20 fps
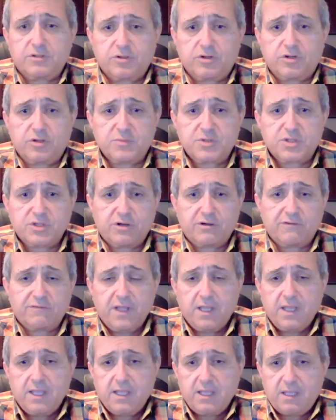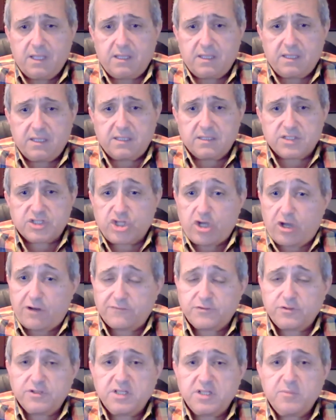terms of
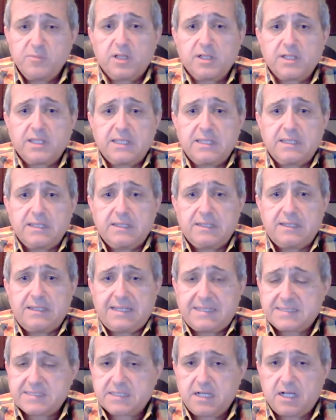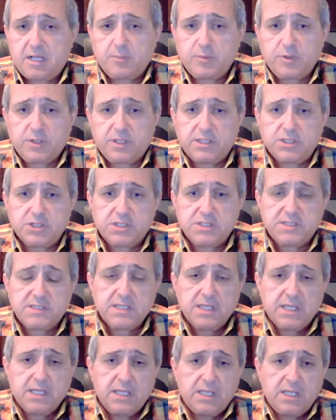softer debulking, less complications,